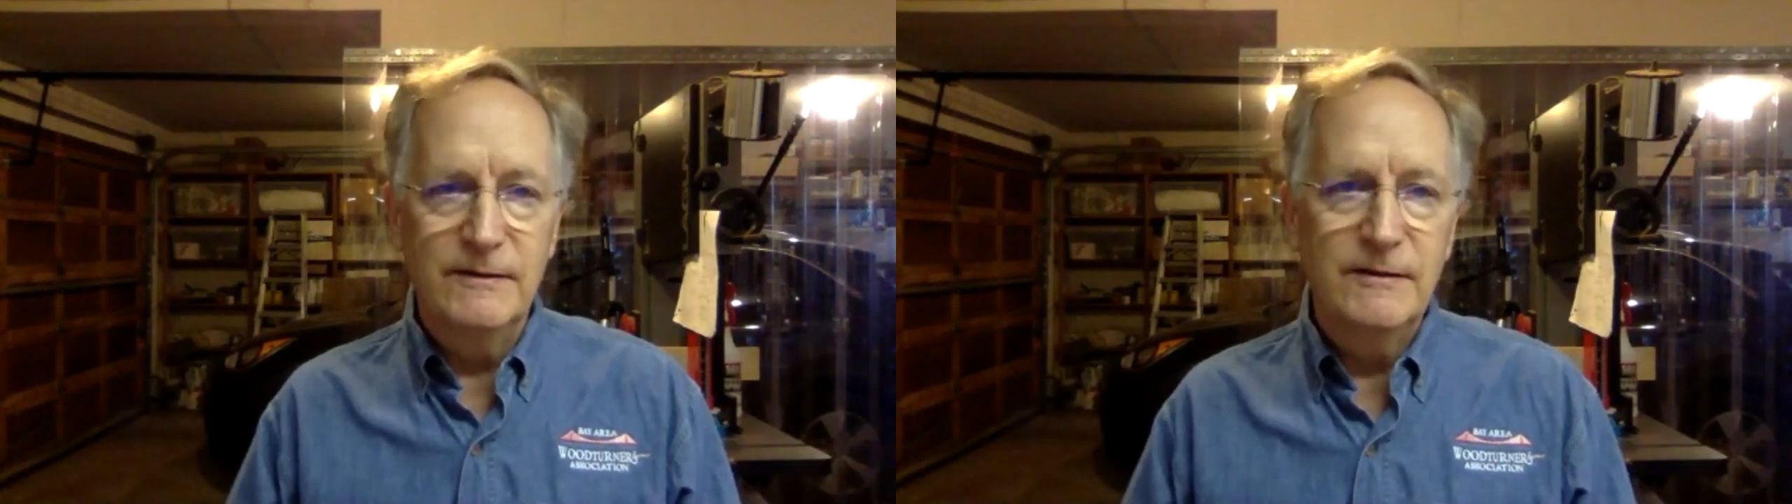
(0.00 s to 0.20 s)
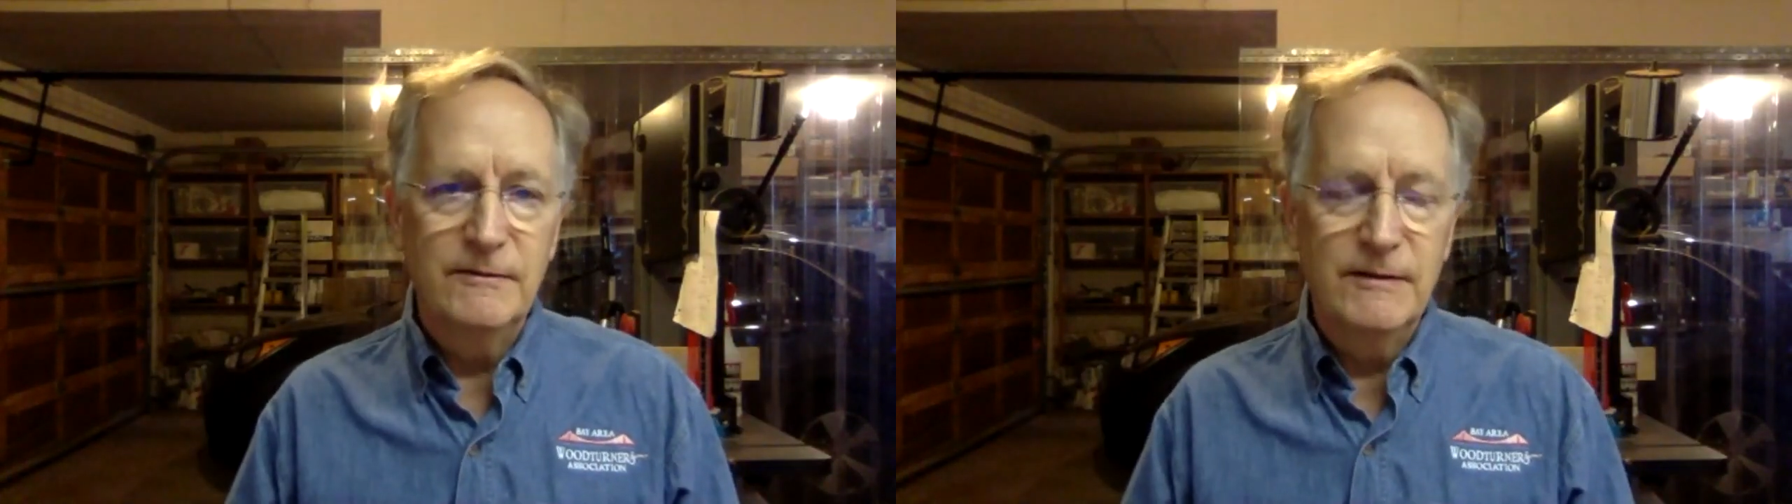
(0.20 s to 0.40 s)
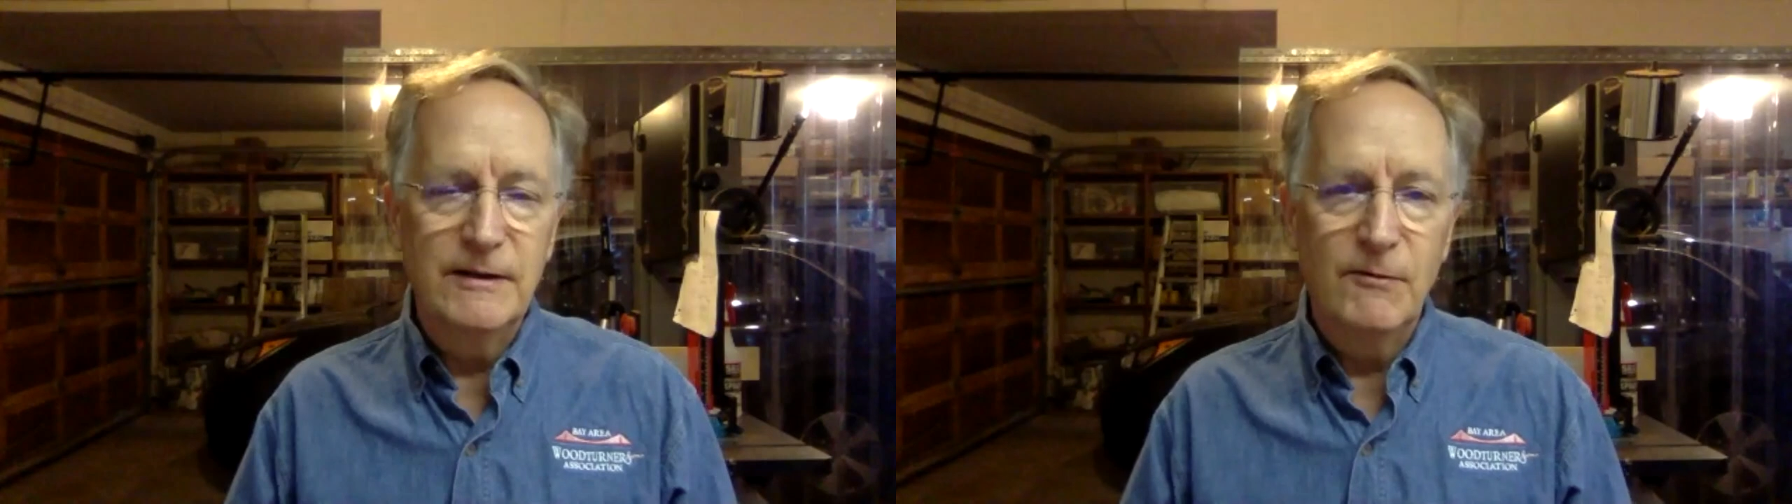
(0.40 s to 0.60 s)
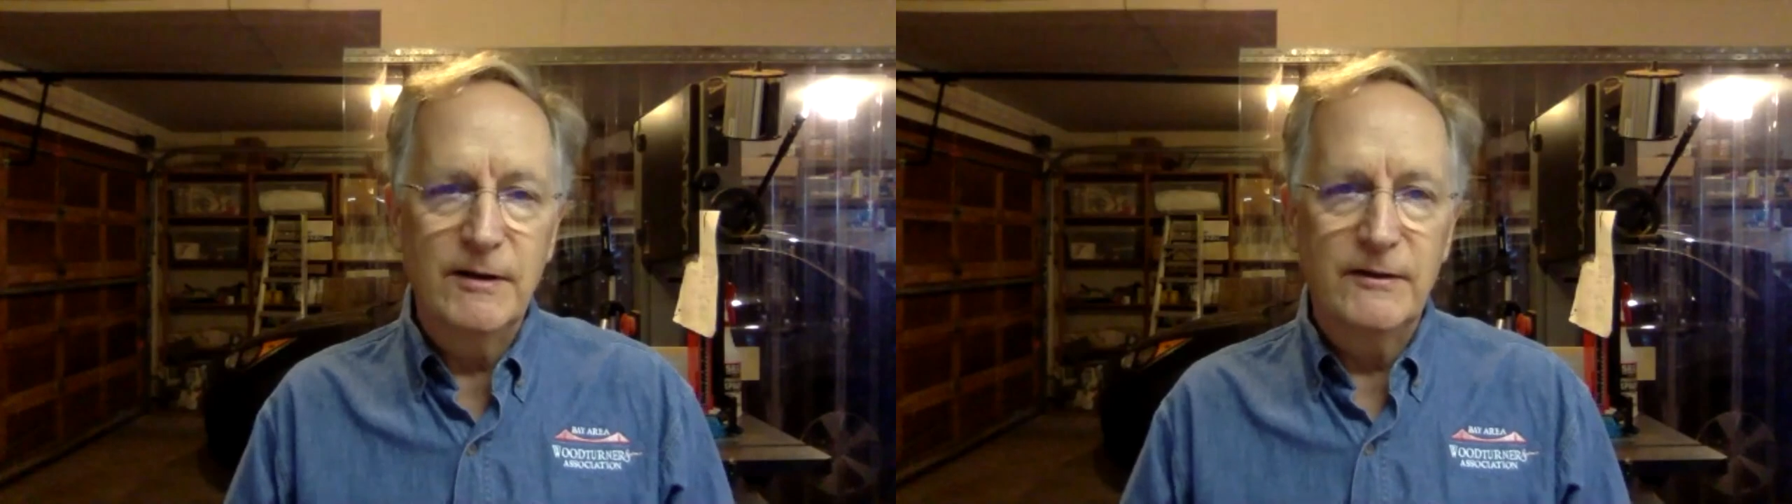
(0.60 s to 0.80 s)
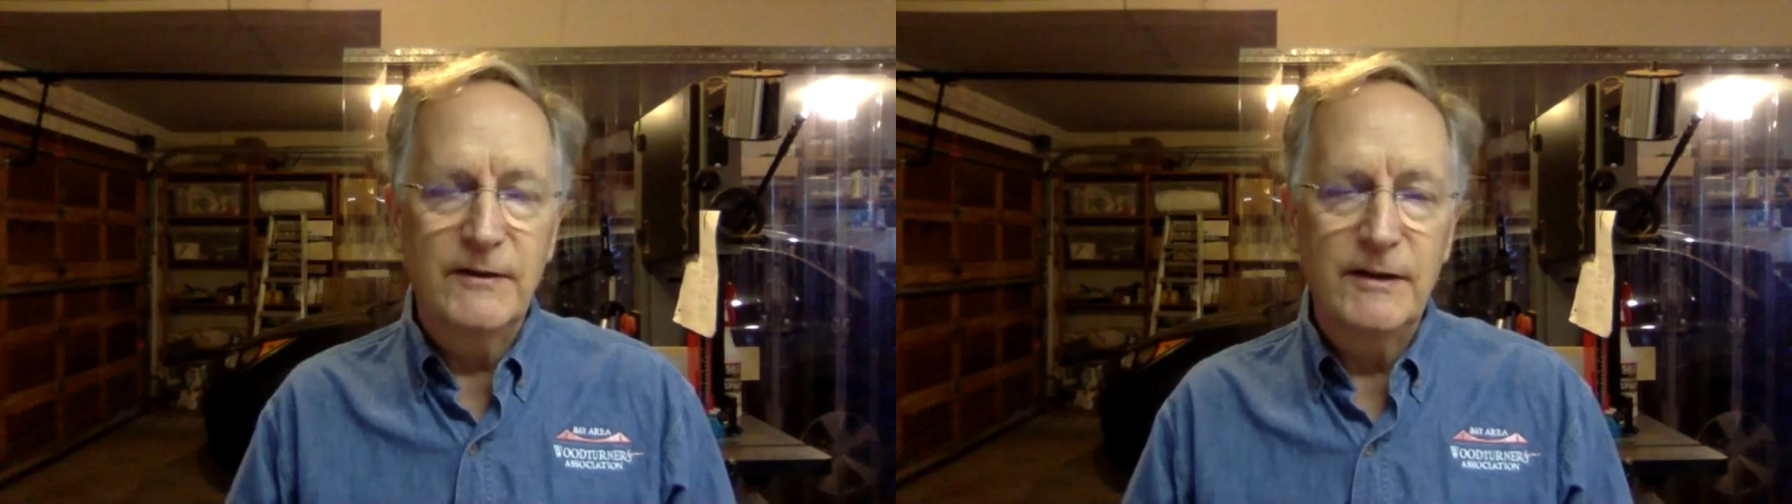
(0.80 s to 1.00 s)
you really want a
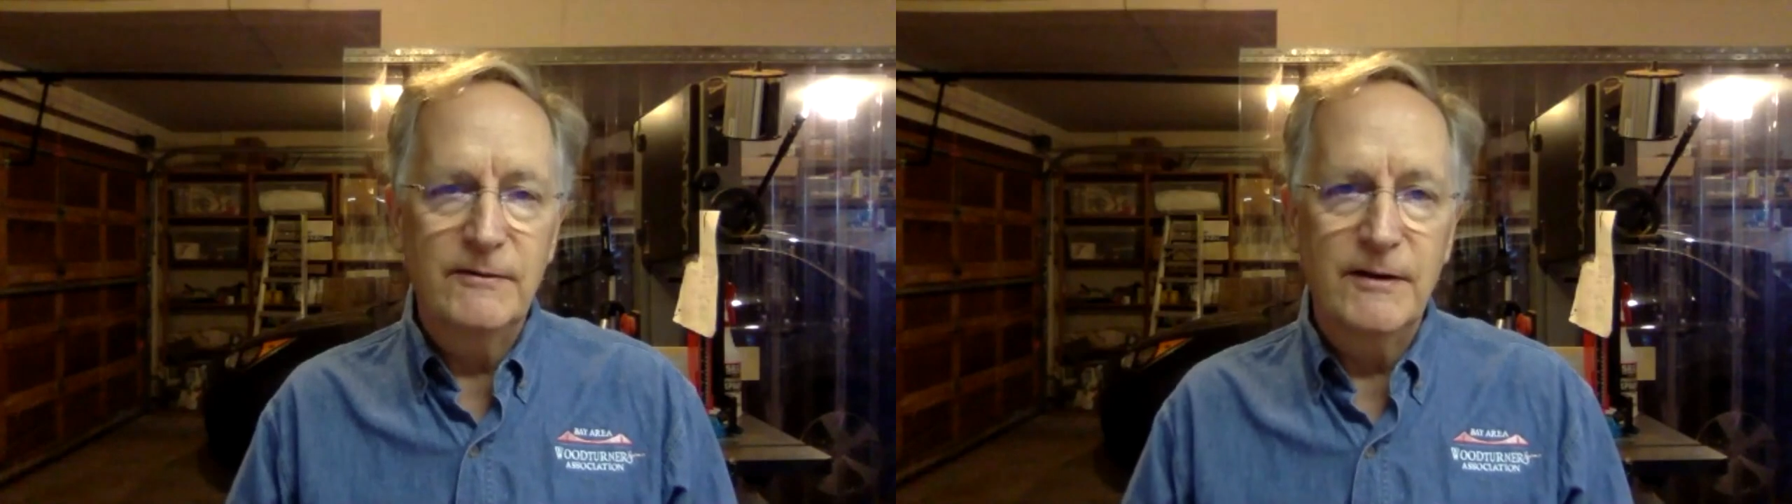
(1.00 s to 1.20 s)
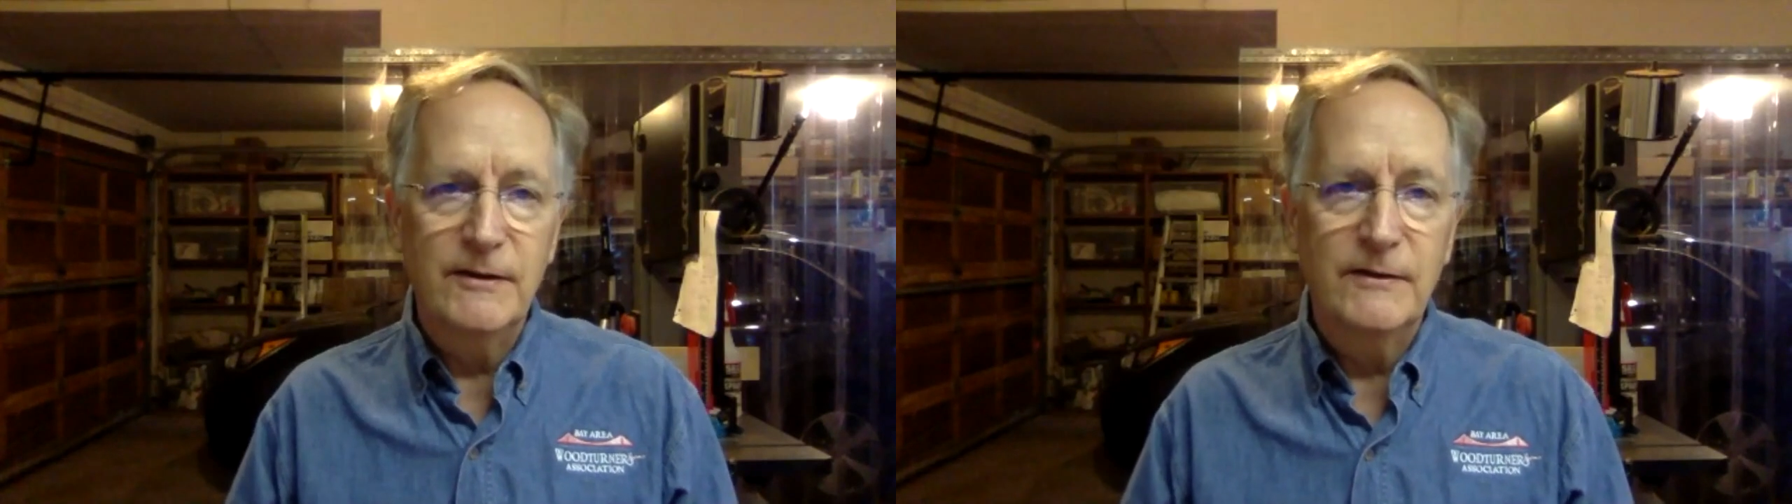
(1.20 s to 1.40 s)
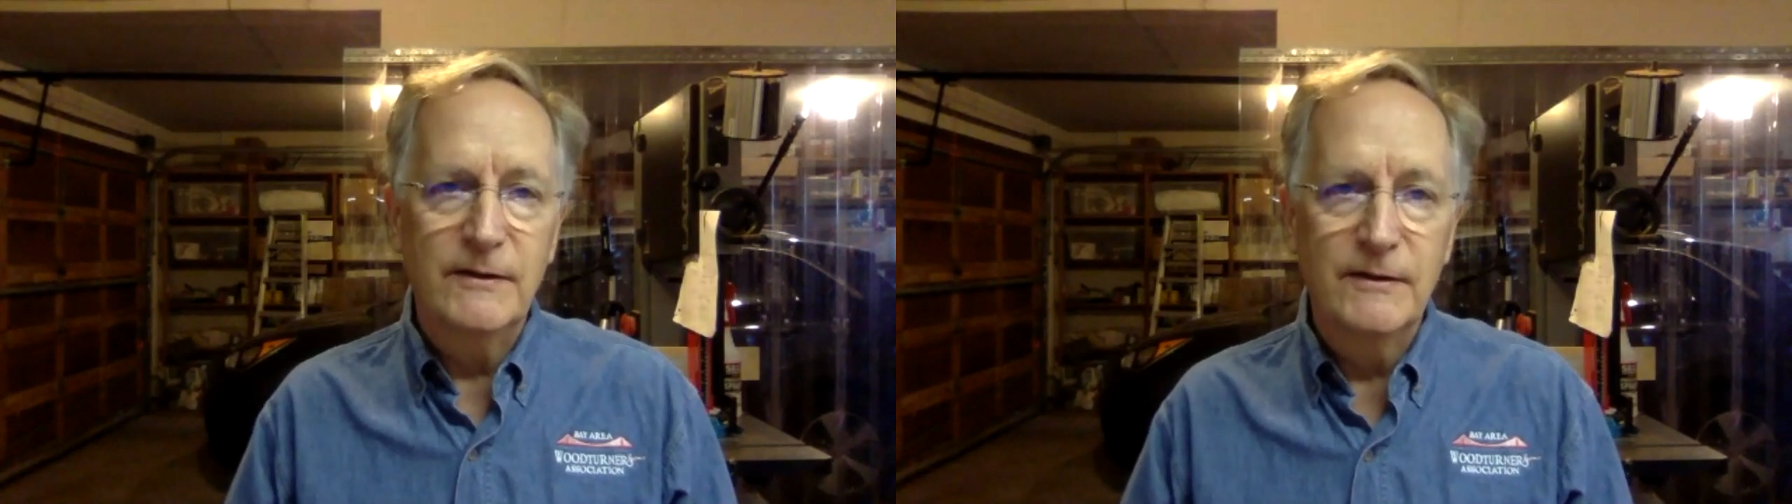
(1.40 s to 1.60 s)
steady rest.